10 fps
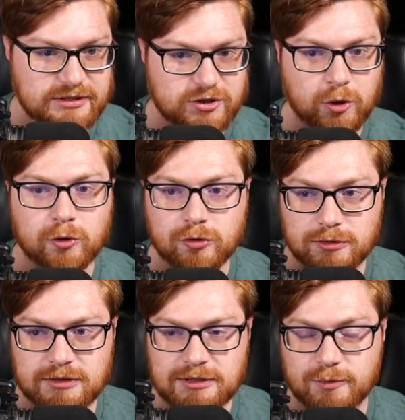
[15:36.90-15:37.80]

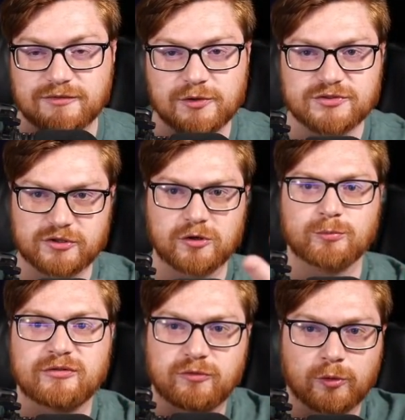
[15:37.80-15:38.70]
curl. We've used curl
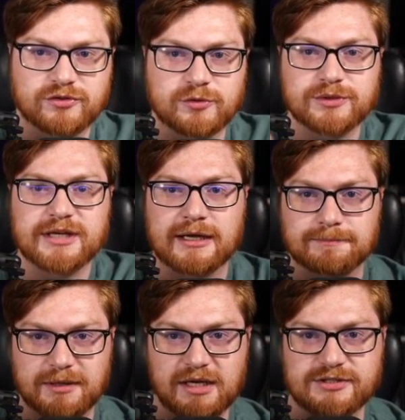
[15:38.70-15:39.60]
before to
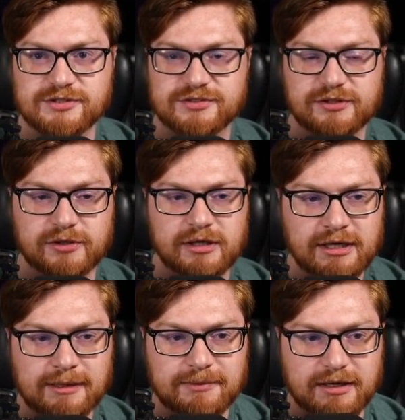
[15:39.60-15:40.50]
get pages here,
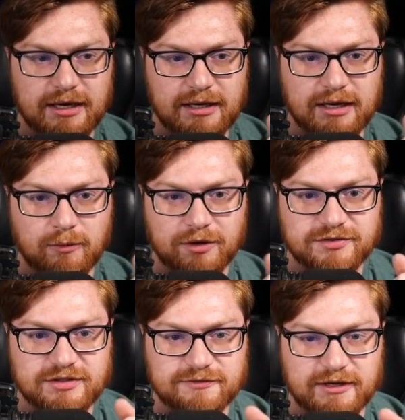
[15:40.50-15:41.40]
but I, I want to
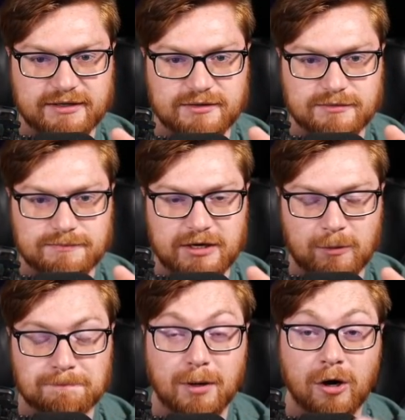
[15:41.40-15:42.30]
see if I can now
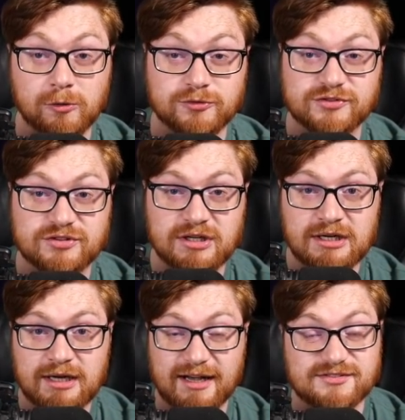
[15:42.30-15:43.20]
post
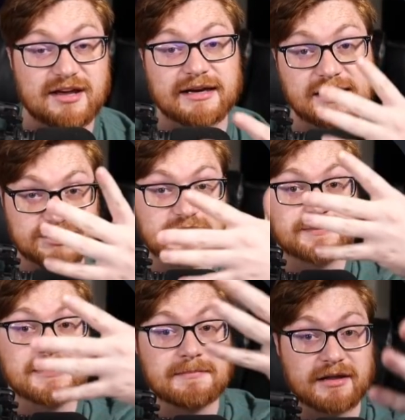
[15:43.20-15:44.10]
as that
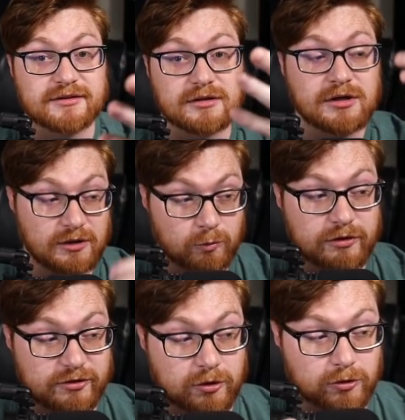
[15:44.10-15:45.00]
HTTP method
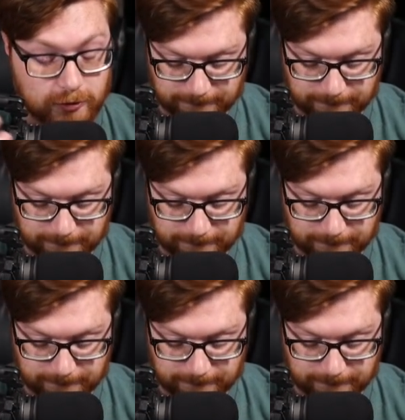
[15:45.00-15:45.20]
with curl.